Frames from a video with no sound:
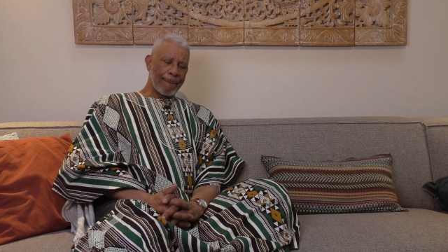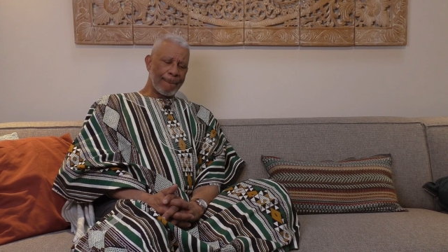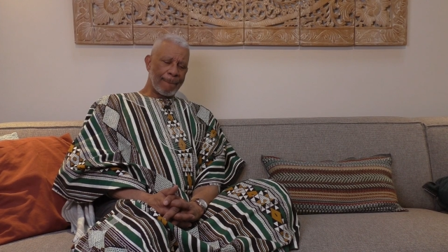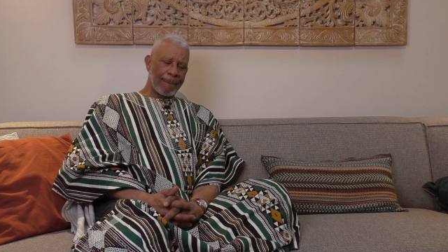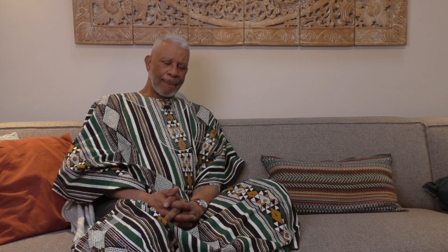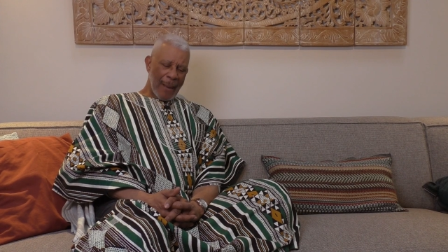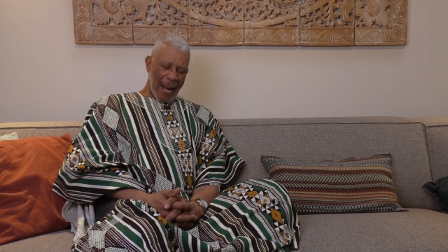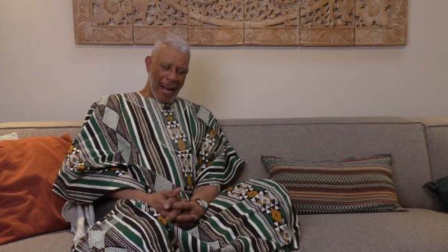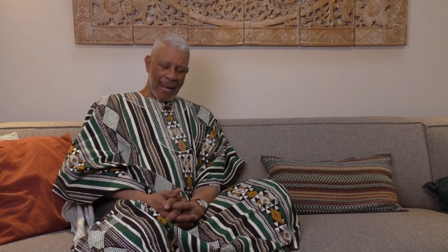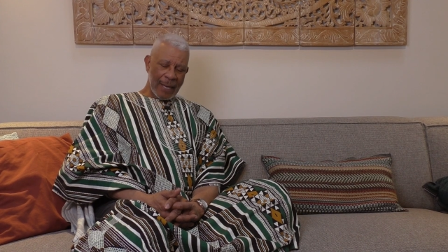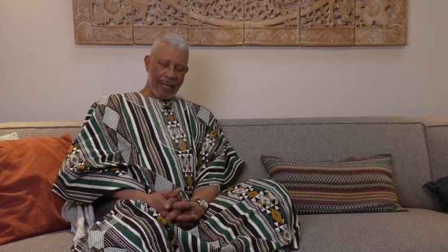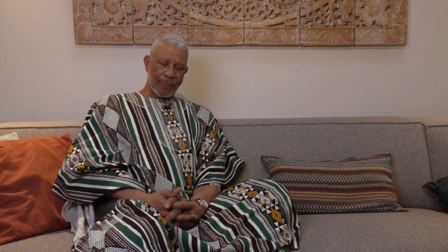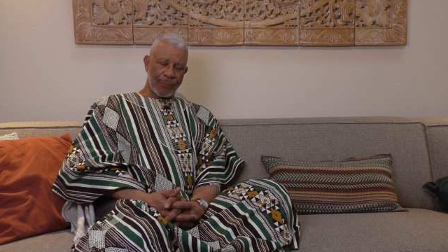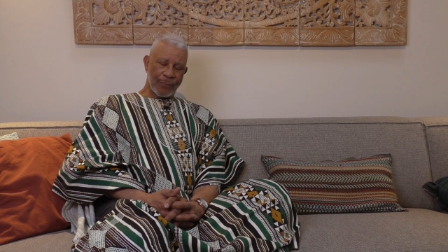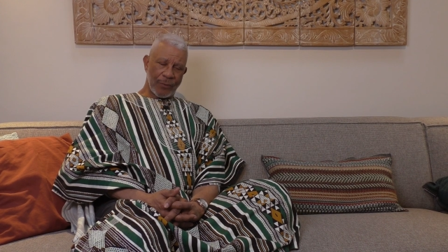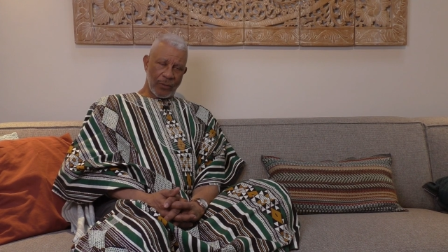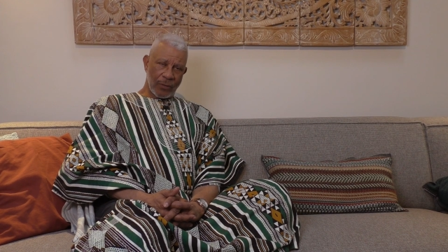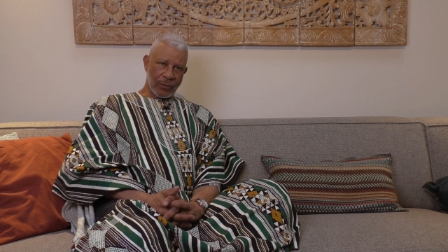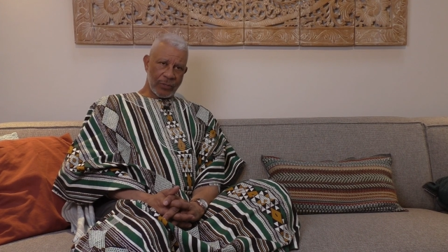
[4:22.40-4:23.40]
My
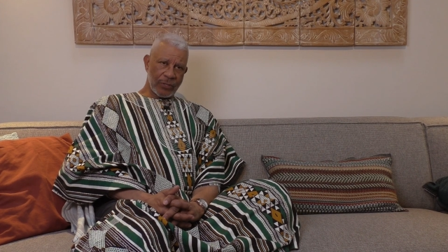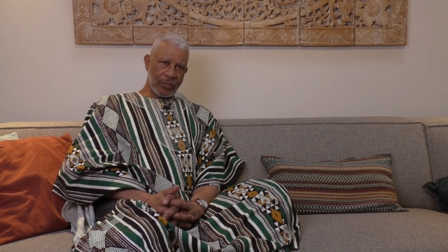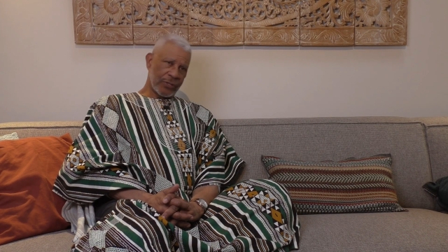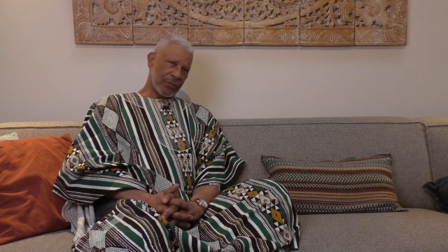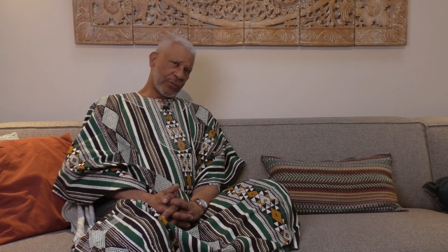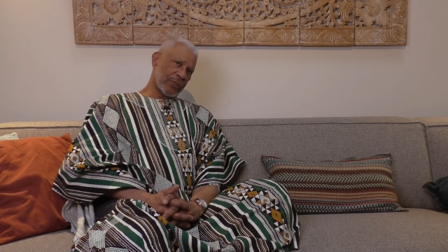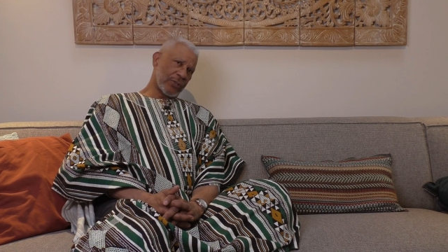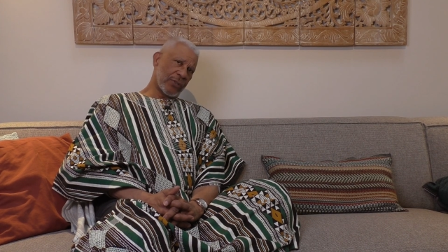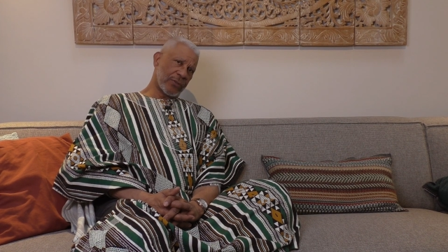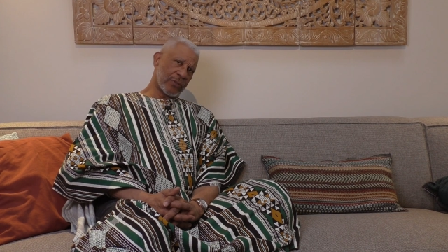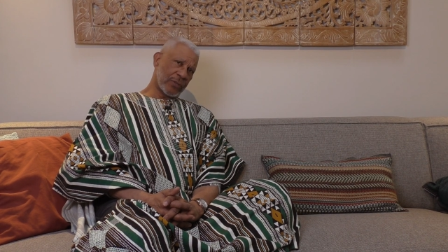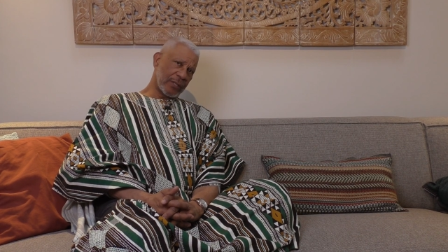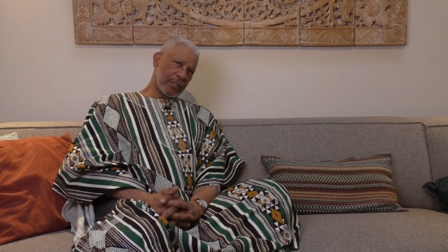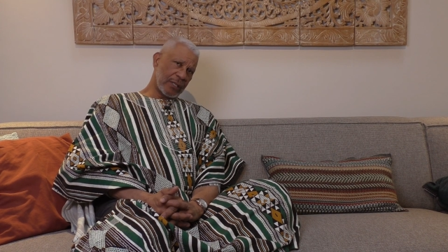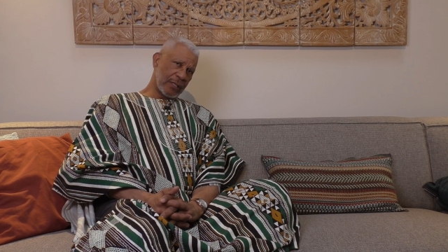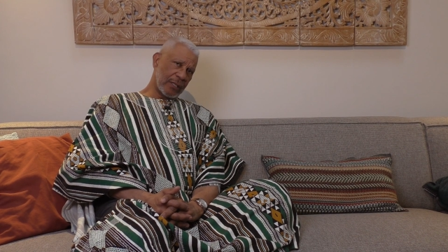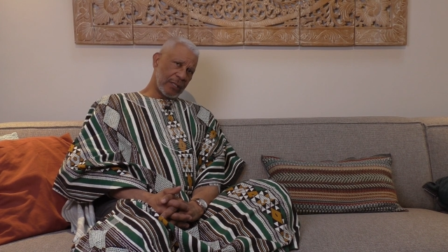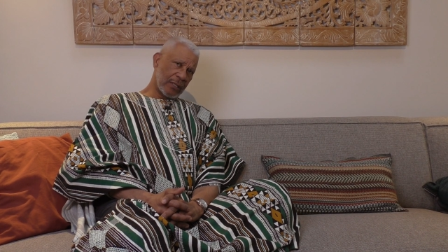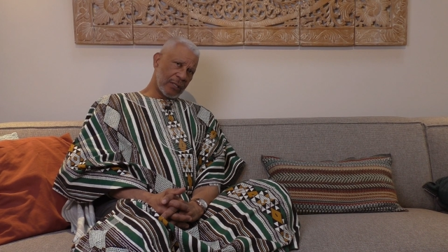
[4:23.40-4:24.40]
approach is
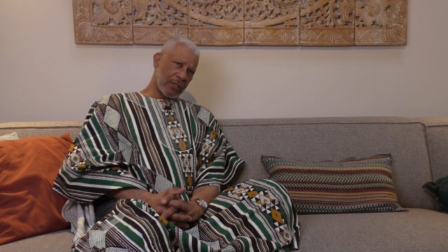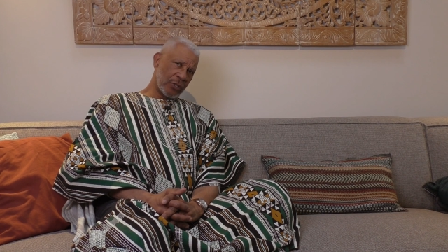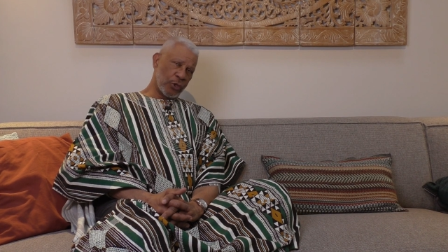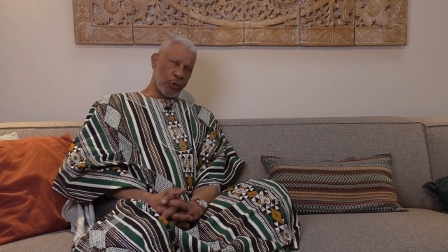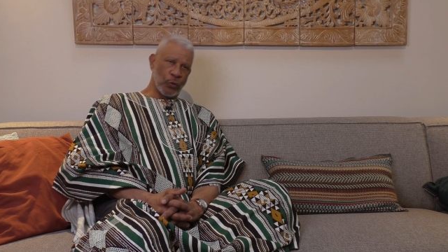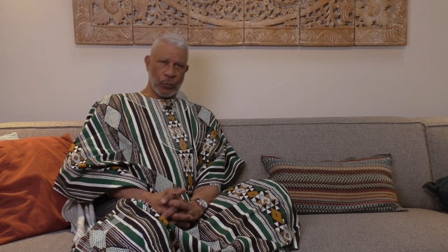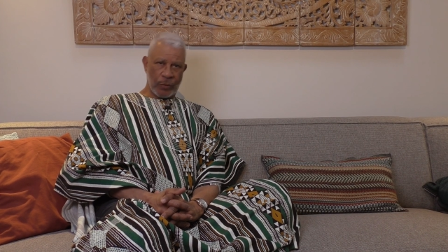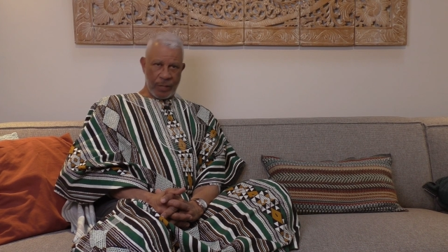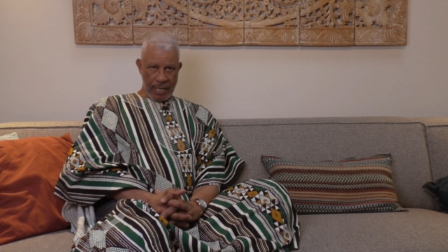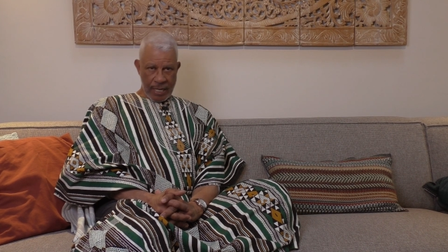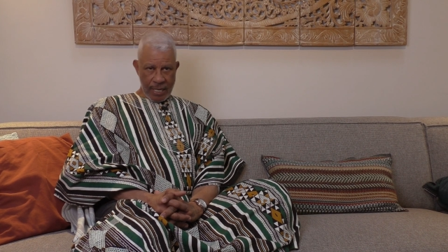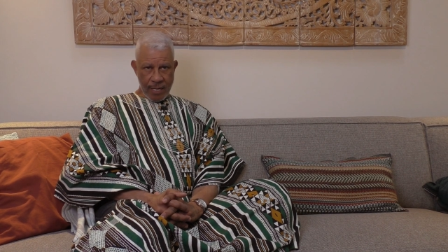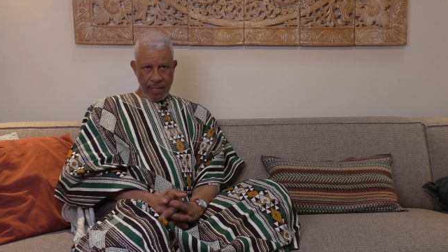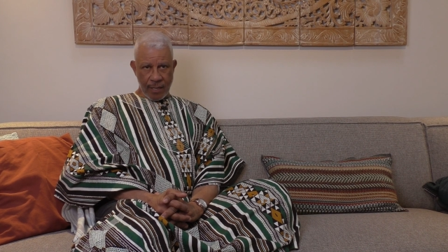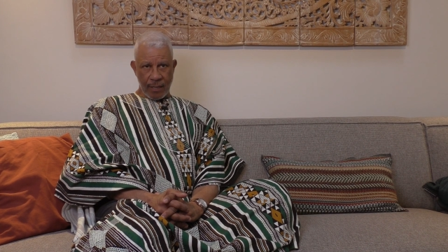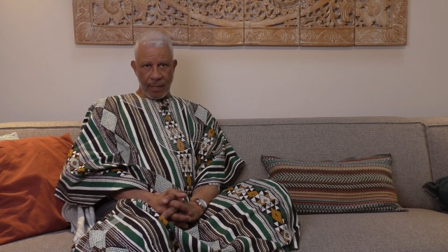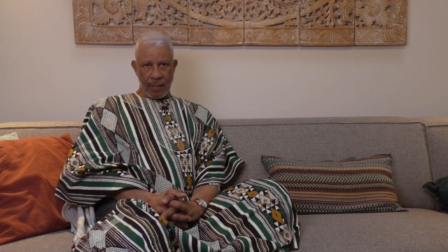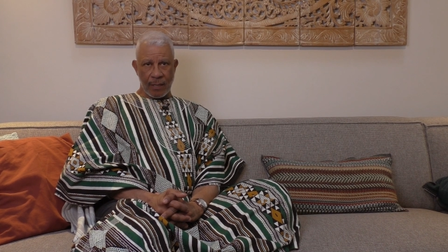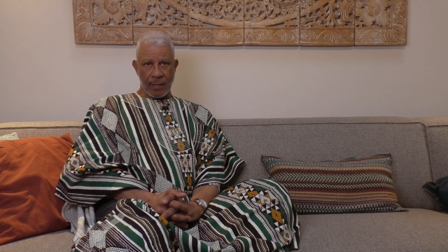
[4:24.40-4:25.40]
totally
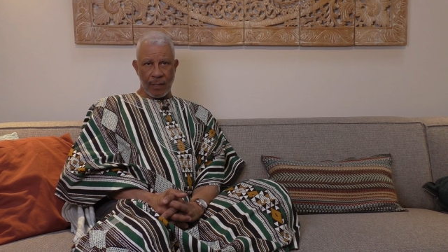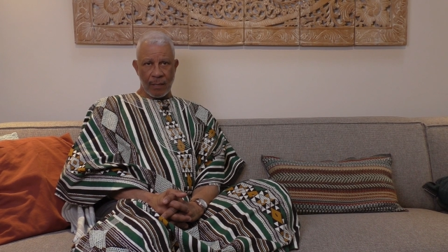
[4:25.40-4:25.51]
unique